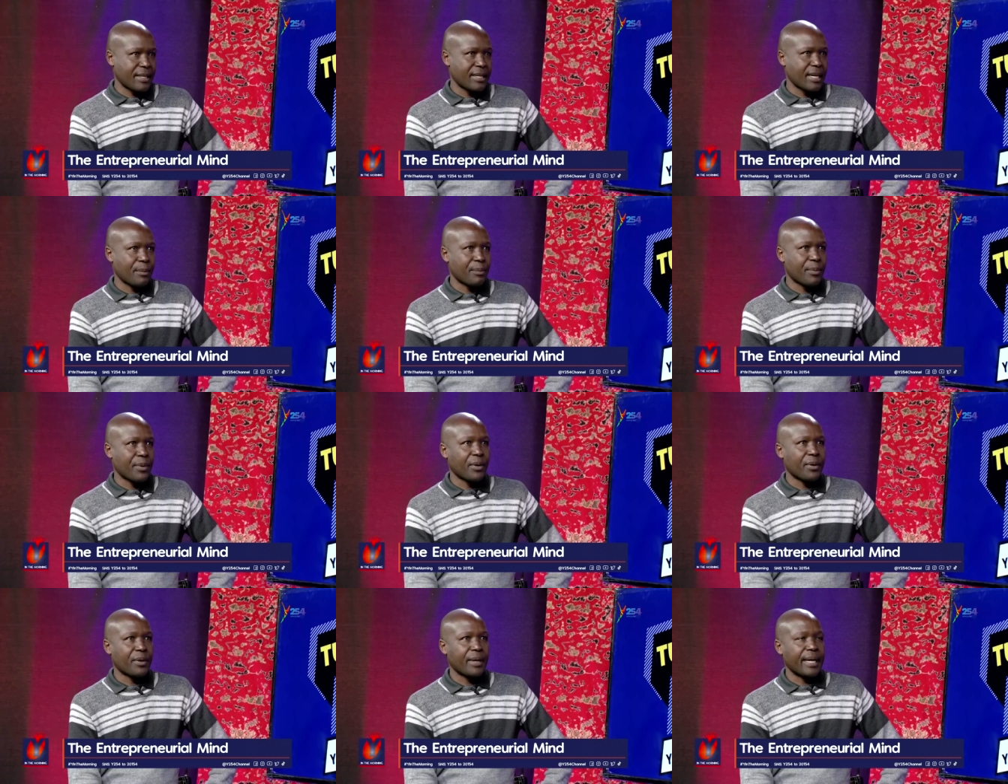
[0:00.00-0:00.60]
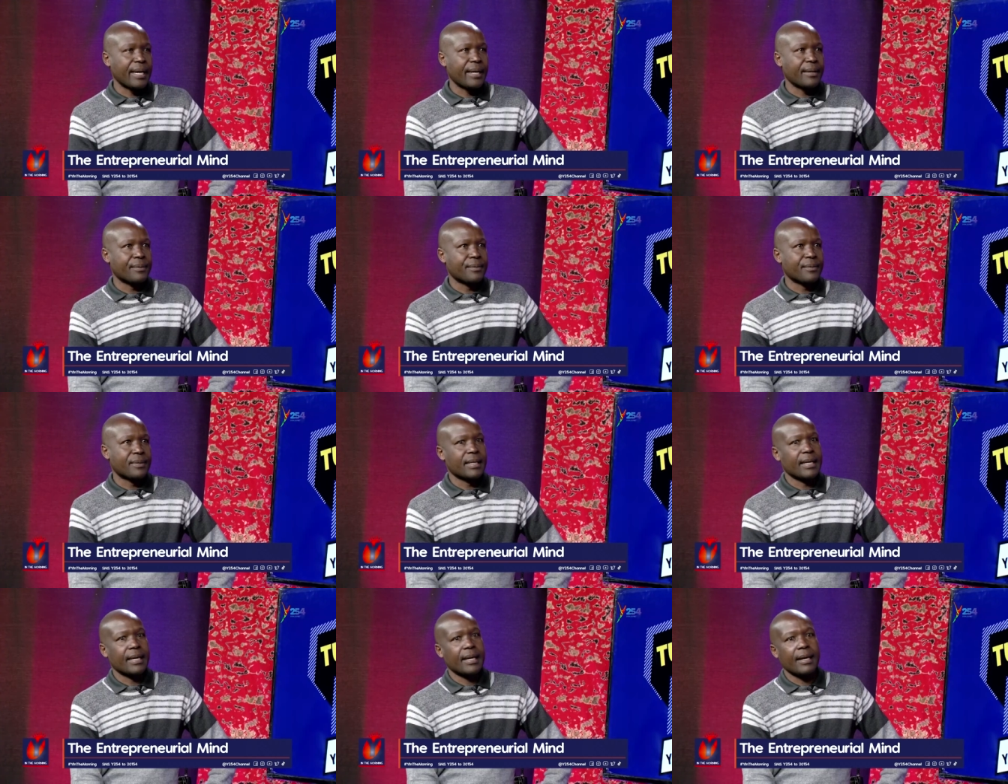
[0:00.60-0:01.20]
example,
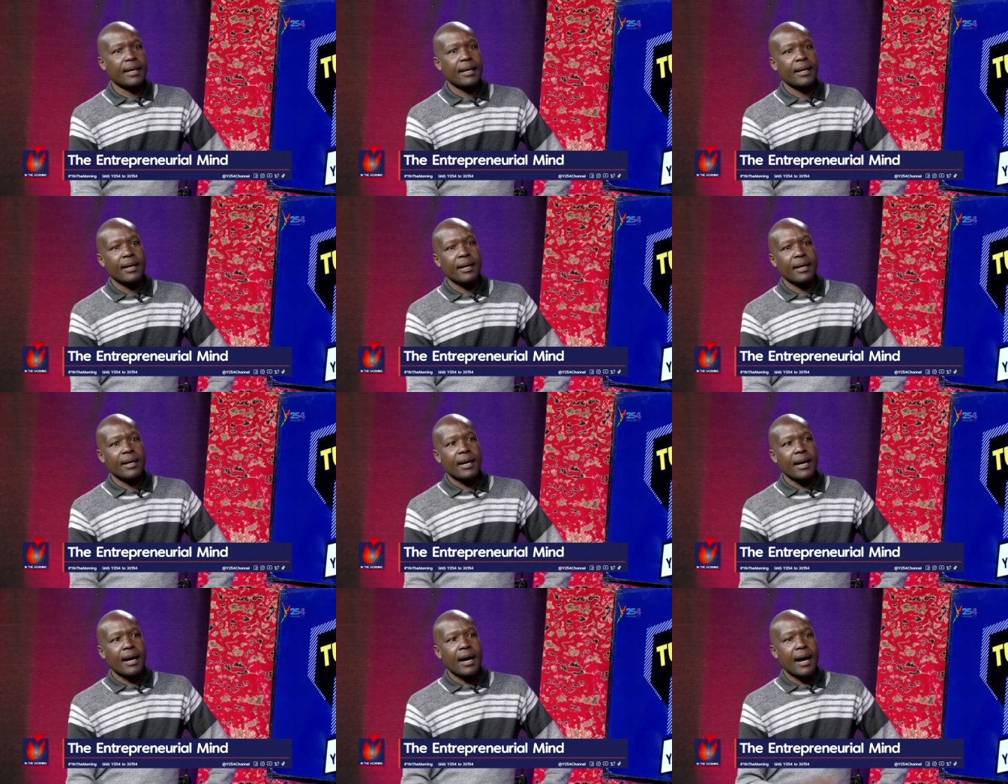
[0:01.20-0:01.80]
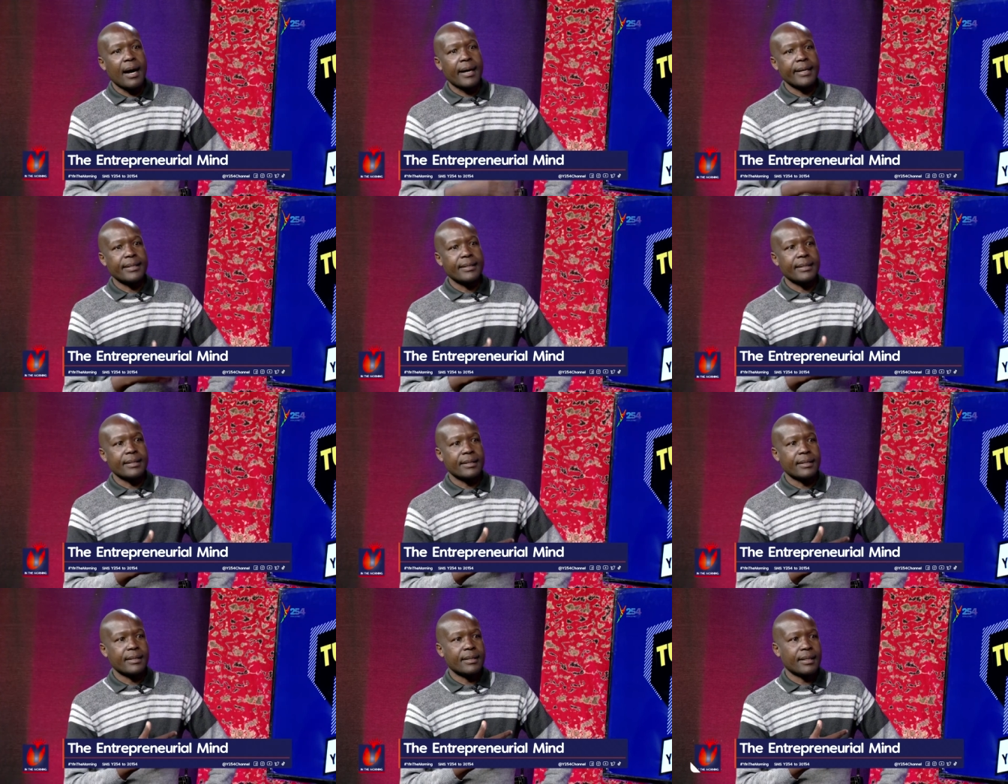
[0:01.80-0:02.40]
if, say, I
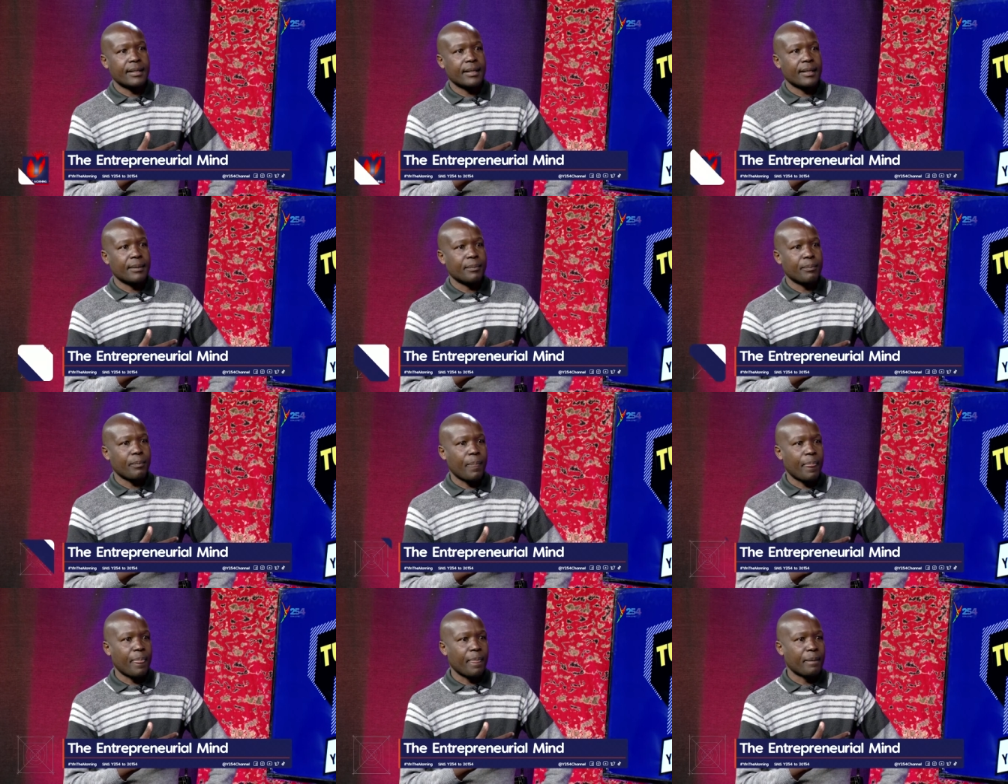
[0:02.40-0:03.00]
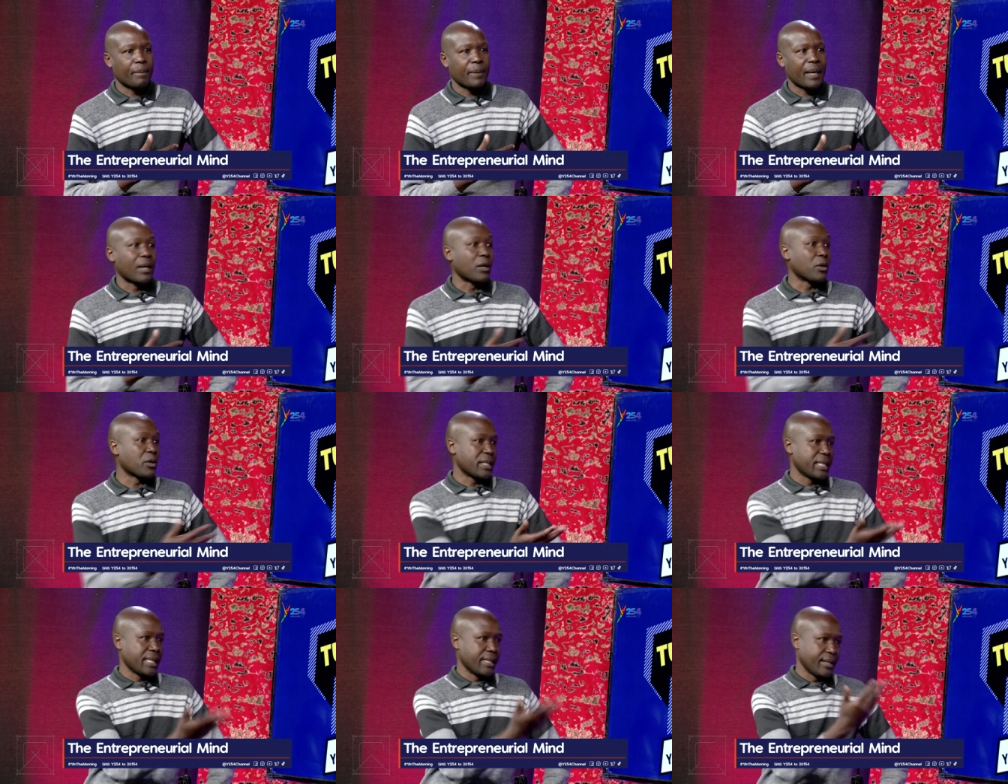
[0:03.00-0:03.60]
did um, a
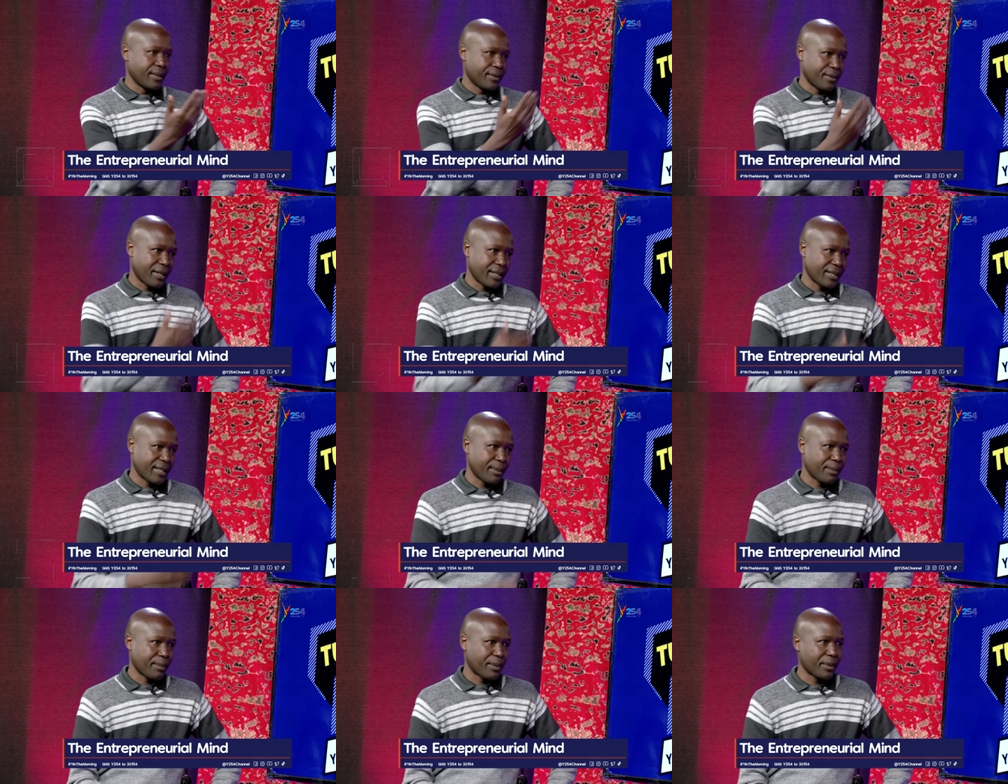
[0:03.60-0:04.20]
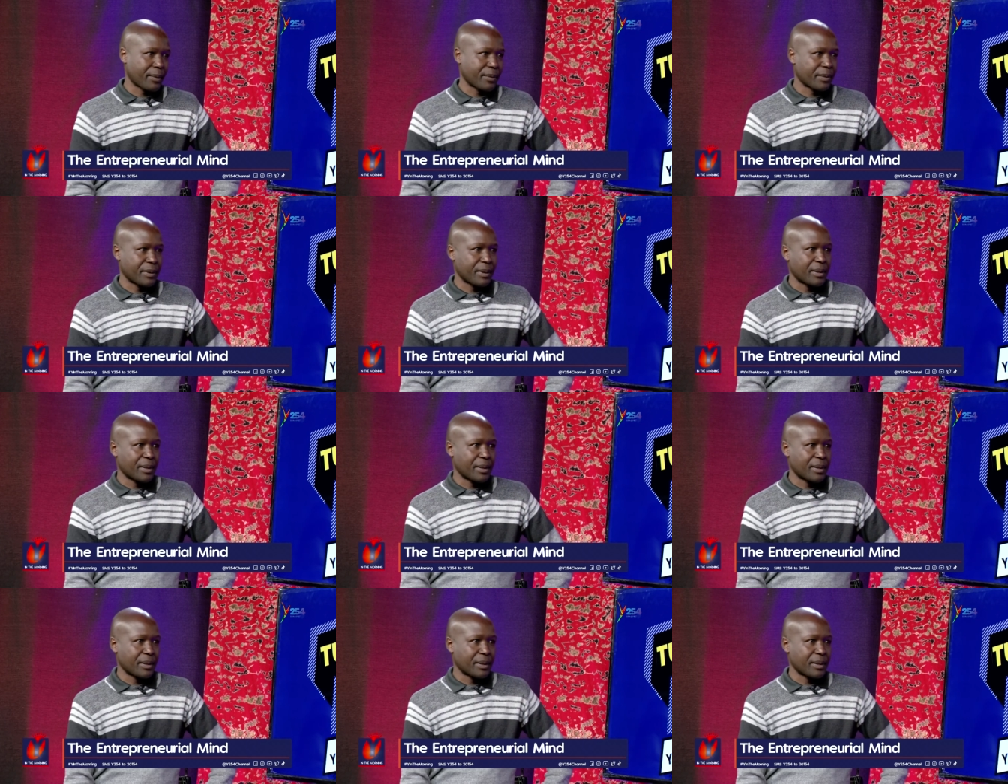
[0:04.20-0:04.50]
law degree, for example,